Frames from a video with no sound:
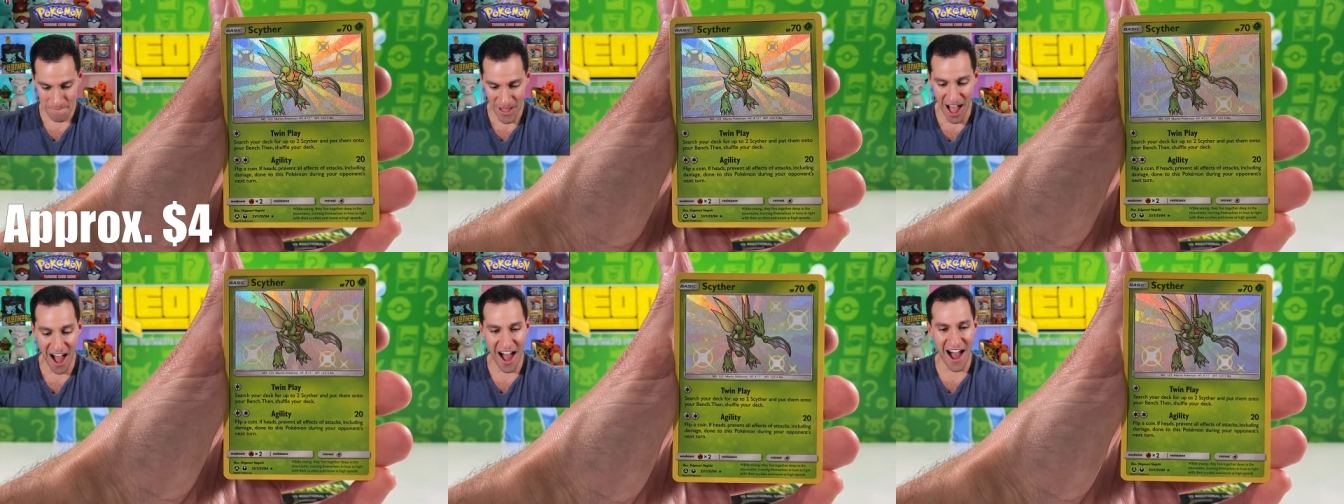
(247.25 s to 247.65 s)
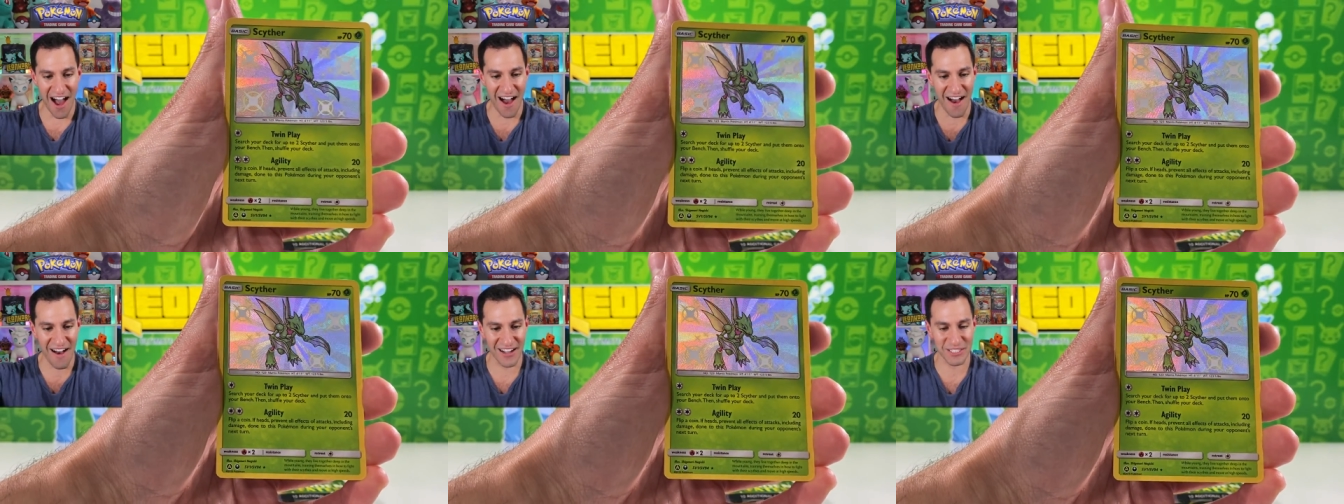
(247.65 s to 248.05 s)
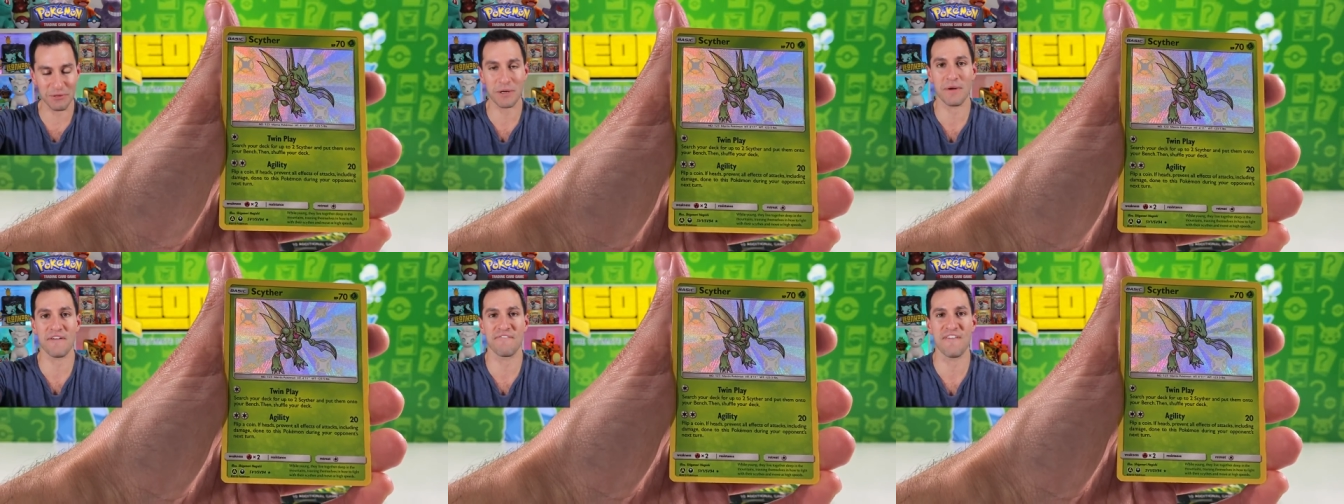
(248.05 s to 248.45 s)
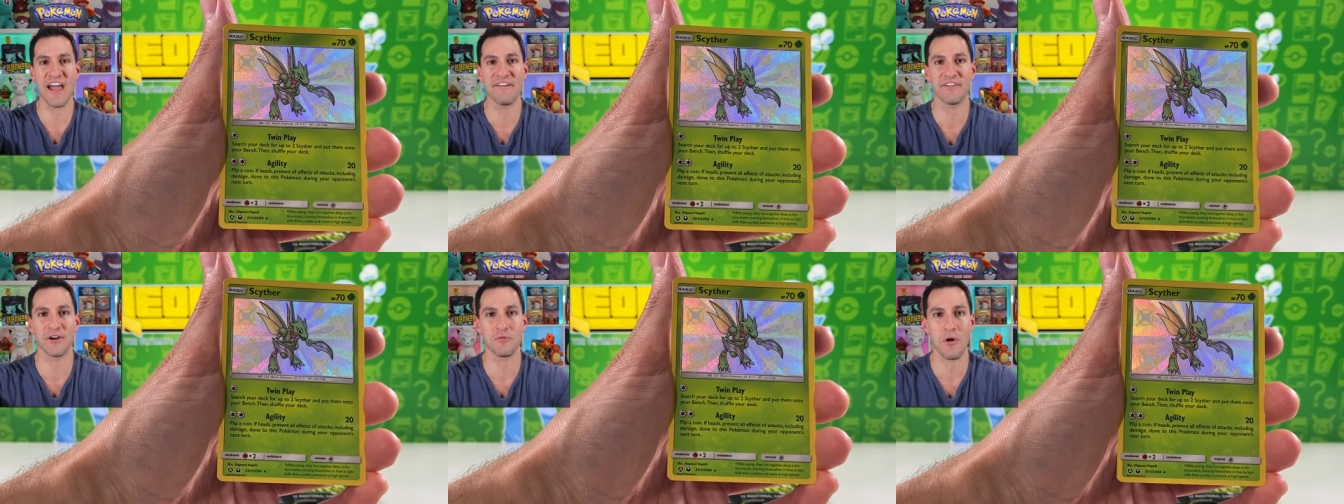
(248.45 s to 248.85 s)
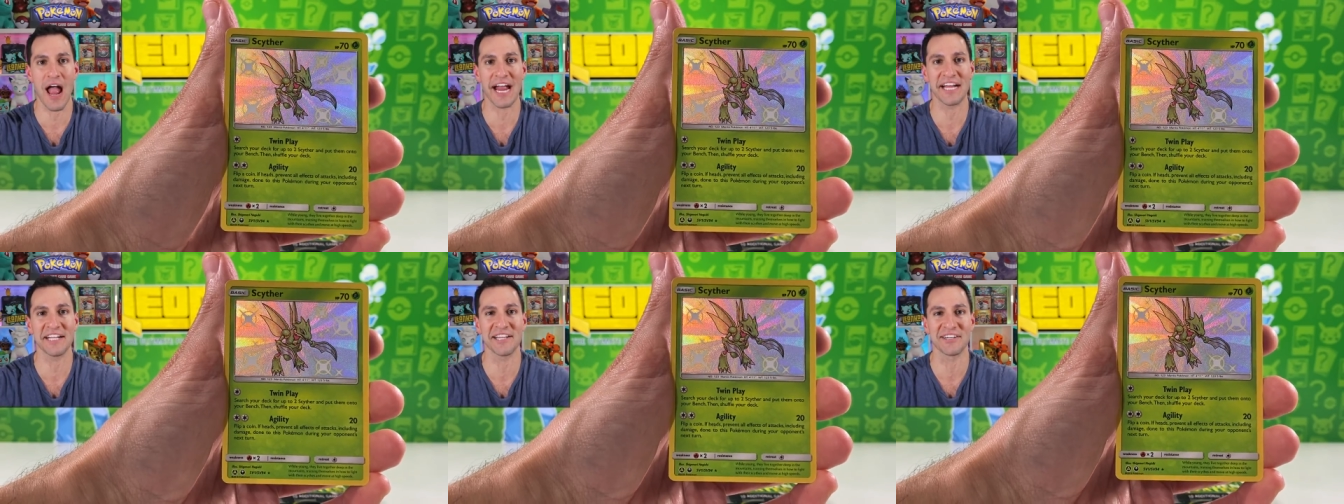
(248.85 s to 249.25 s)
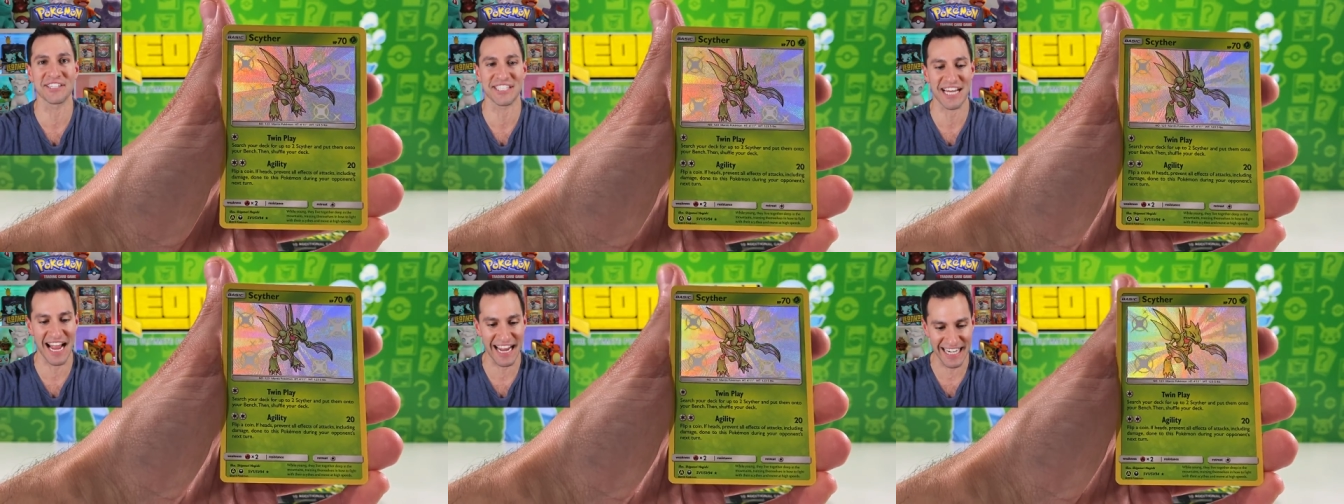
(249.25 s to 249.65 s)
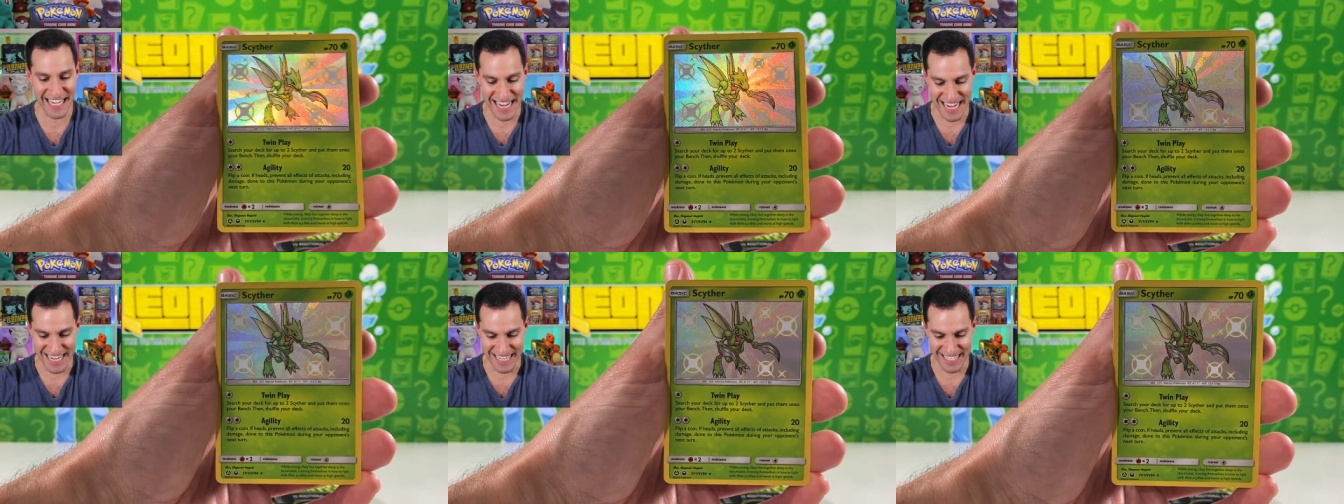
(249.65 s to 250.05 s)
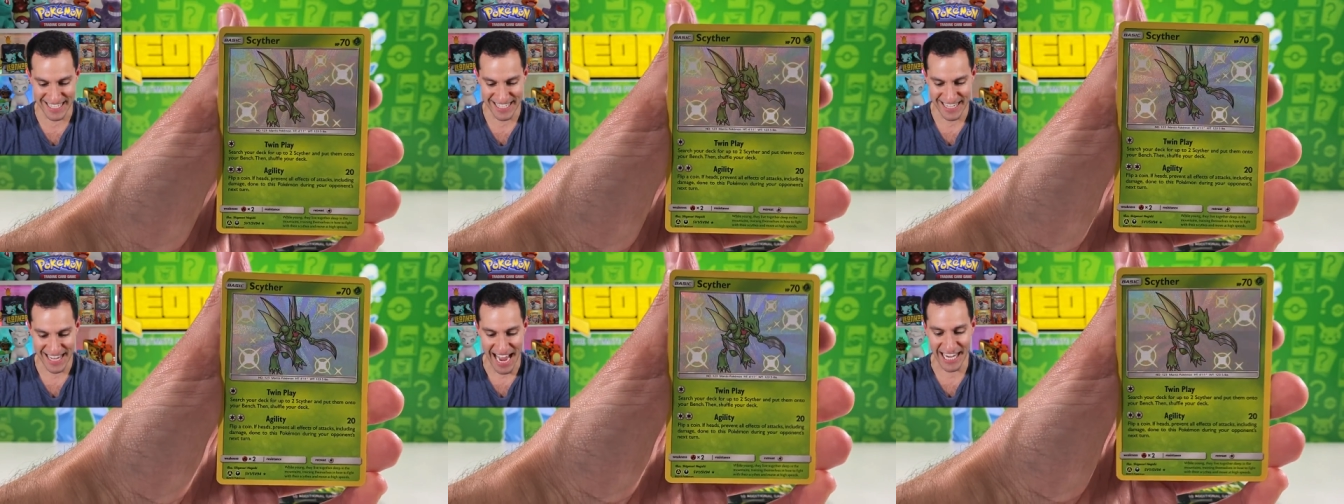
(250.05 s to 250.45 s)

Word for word: Oh, it's one of my favorite regular shinies.